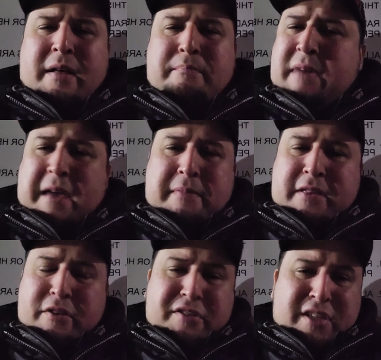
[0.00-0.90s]
maybe
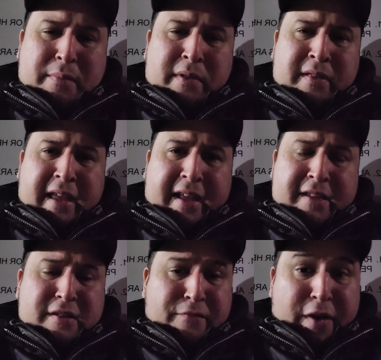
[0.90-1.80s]
there's something they
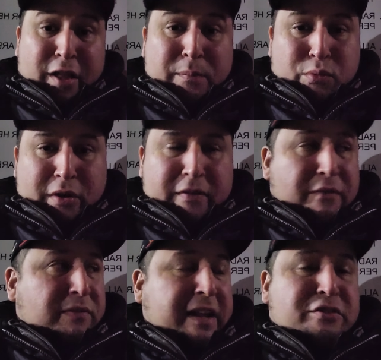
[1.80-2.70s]
can develop with.
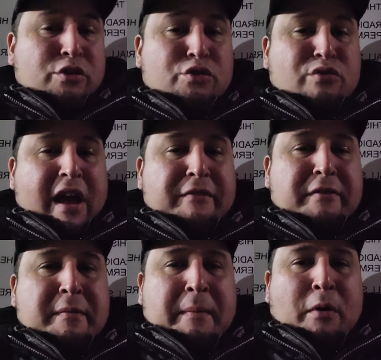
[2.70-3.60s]
If they do draft
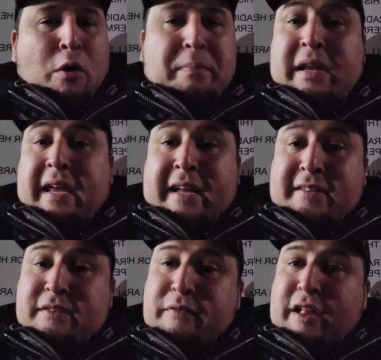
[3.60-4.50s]
him, I'm hoping he can
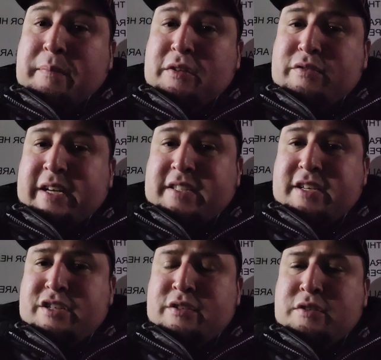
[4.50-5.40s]
develop the
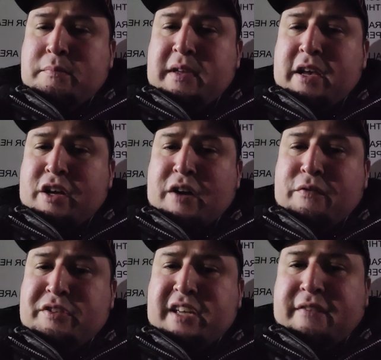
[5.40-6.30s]
transition to be a
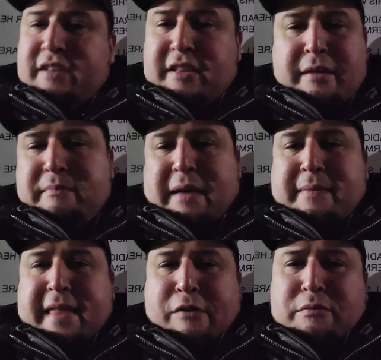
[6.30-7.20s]
cover safety. Then maybe
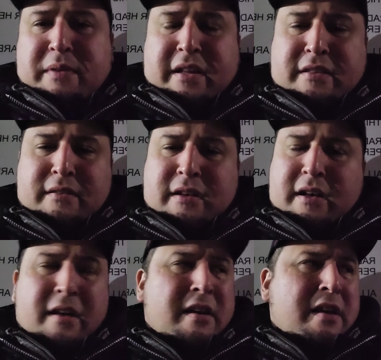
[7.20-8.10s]
that would be a,
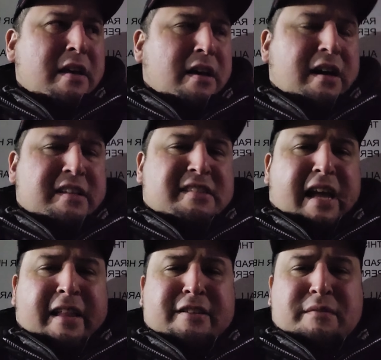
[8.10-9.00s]
a, a
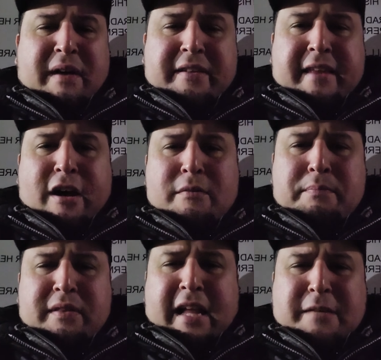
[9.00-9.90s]
silence of my doubt.
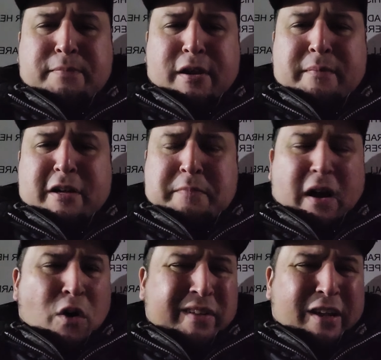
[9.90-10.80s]
But that's pretty much my
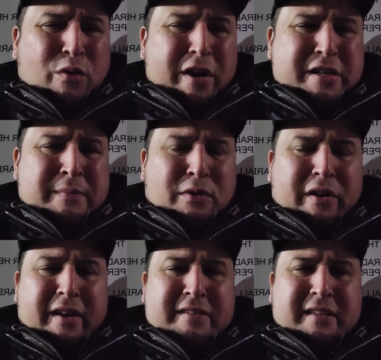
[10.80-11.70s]
only question
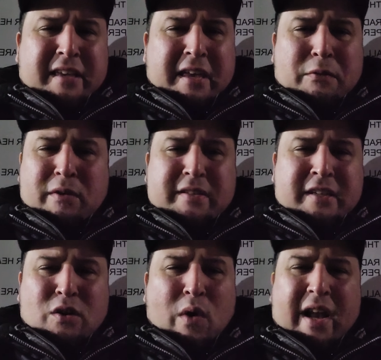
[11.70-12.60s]
mark is he
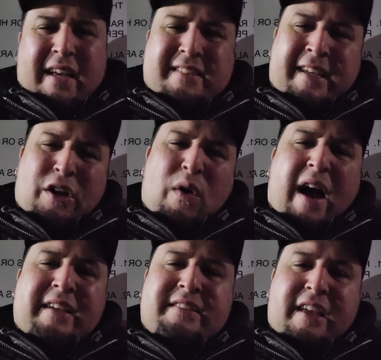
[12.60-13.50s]
wasn't quite a single
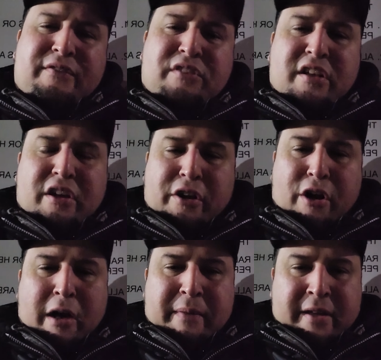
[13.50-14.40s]
high safety. You know what
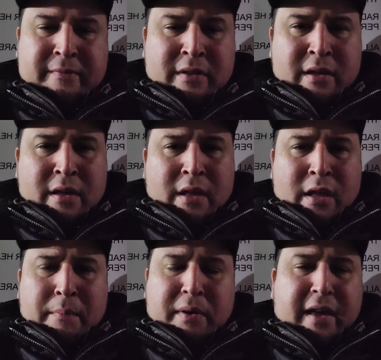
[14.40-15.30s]
I mean?
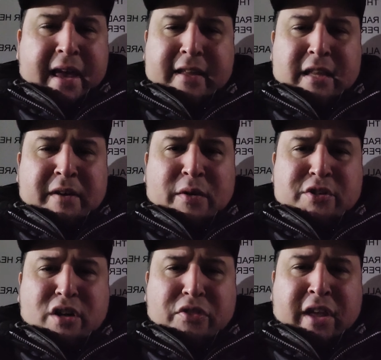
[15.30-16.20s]
But hey, know what
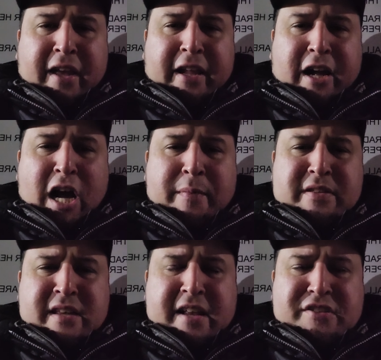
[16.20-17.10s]
y'all think in the
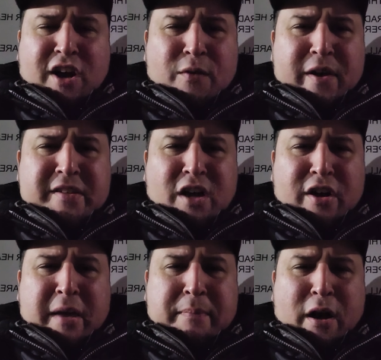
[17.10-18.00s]
comments. And as always, I'll
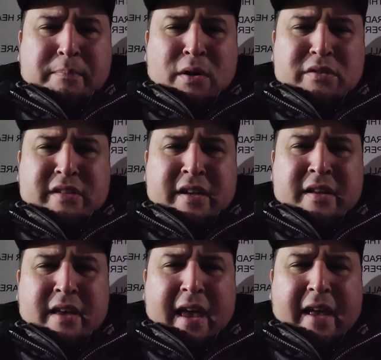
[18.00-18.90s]
keep y'all posted.
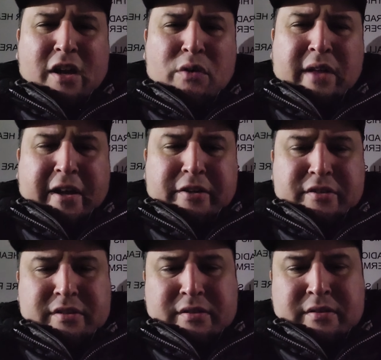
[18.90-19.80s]
And go
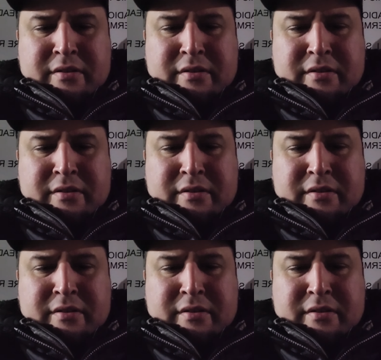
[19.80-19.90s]
Niners.